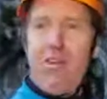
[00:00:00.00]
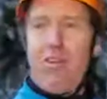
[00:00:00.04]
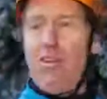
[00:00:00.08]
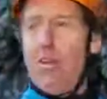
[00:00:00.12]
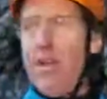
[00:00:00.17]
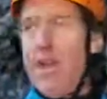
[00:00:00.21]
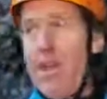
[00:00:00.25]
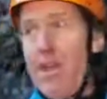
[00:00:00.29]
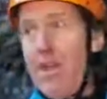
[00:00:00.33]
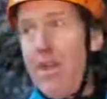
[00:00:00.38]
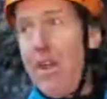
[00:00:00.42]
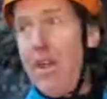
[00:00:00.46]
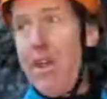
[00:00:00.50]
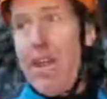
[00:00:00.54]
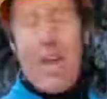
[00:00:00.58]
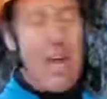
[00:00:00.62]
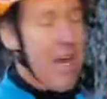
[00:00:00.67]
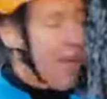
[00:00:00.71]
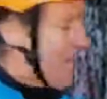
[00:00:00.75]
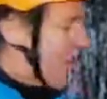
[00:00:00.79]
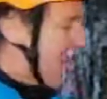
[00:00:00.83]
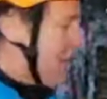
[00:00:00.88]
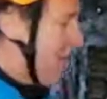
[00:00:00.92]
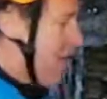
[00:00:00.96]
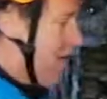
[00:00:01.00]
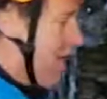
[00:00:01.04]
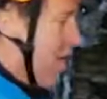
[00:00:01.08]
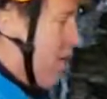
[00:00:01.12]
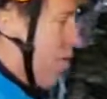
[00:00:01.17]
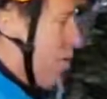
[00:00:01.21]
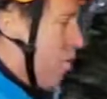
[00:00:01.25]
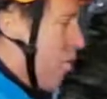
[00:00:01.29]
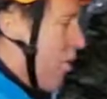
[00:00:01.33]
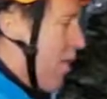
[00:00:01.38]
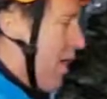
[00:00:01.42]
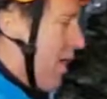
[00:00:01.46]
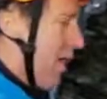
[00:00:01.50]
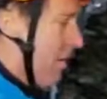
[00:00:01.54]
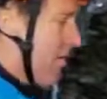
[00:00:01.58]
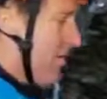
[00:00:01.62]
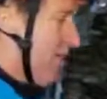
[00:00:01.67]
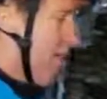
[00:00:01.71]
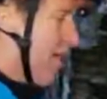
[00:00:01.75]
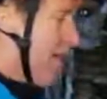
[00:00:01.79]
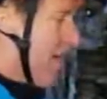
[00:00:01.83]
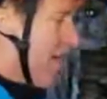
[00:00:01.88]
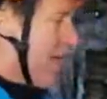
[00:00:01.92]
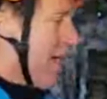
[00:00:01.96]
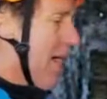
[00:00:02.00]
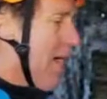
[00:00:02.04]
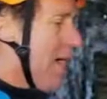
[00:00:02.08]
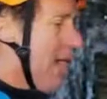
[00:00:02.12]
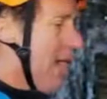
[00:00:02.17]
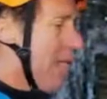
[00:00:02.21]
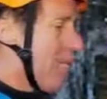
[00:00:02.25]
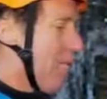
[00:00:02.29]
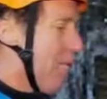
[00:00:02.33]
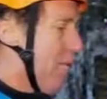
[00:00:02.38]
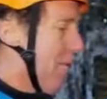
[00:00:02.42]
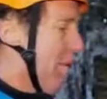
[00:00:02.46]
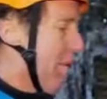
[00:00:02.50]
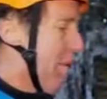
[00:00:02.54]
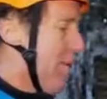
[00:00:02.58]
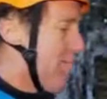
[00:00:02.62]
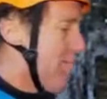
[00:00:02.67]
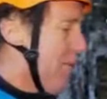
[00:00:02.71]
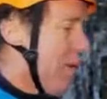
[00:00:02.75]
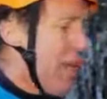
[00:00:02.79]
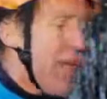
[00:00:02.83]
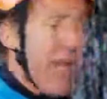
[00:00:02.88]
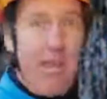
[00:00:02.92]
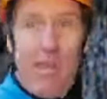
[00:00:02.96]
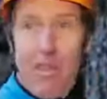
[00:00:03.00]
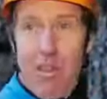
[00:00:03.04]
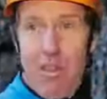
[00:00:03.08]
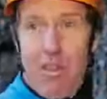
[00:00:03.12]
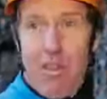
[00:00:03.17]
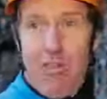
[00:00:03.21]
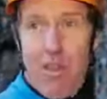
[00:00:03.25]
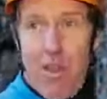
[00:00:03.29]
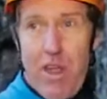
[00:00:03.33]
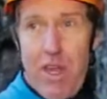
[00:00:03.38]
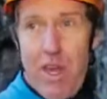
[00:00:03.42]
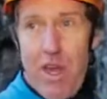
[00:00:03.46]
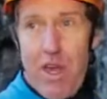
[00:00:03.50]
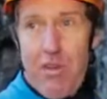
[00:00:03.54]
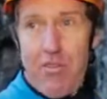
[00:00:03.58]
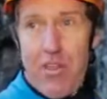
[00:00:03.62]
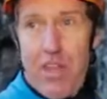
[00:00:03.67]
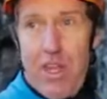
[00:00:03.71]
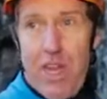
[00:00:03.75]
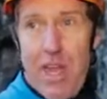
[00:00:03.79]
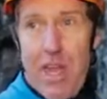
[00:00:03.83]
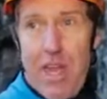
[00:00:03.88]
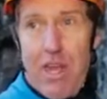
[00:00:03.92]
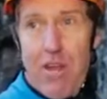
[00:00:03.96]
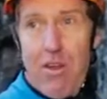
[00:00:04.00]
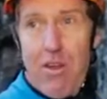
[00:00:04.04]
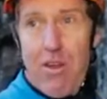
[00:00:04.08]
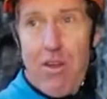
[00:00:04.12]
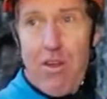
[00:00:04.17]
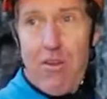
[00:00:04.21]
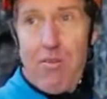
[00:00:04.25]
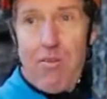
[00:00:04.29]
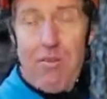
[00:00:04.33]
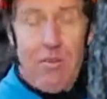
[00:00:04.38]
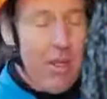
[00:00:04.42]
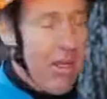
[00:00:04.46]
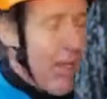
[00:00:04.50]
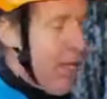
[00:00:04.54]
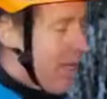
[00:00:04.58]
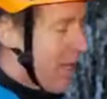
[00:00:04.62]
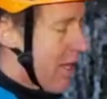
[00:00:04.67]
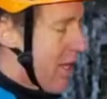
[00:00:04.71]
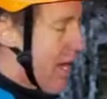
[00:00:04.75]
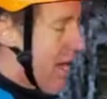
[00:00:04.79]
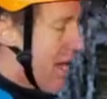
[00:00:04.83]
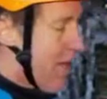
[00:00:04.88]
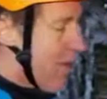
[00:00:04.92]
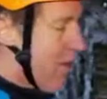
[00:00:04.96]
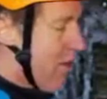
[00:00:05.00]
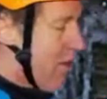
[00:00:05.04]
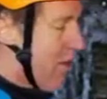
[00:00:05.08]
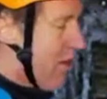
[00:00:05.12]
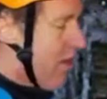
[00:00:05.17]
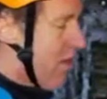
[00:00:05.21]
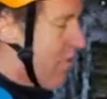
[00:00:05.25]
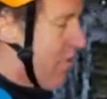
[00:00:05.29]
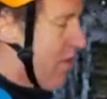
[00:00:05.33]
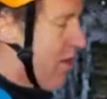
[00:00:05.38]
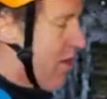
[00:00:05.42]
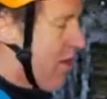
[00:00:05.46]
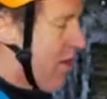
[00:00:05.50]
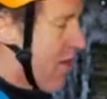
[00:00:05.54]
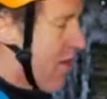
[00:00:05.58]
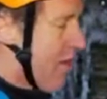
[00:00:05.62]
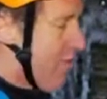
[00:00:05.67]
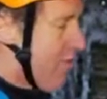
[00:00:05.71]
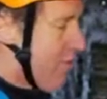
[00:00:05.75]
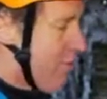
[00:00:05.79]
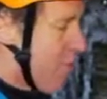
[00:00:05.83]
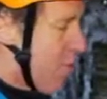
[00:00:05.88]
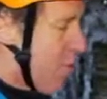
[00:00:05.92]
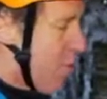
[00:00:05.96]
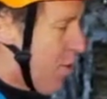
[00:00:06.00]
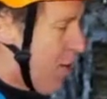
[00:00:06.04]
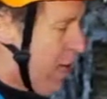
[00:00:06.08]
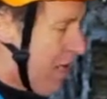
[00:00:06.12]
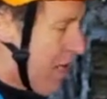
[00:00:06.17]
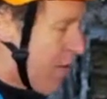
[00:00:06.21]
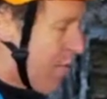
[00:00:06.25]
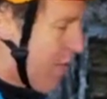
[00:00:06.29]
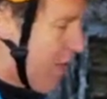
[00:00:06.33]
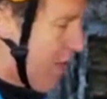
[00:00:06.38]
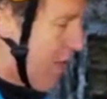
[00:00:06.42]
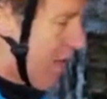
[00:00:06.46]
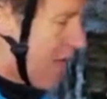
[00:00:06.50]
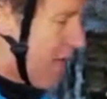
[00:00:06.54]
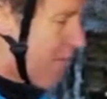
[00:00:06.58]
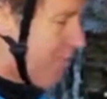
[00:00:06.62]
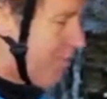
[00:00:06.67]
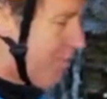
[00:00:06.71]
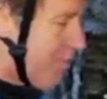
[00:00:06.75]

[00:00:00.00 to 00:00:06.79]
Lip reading: or anything else with a belay that's straight off the anchor like that. So that's a very comfortable way to belay.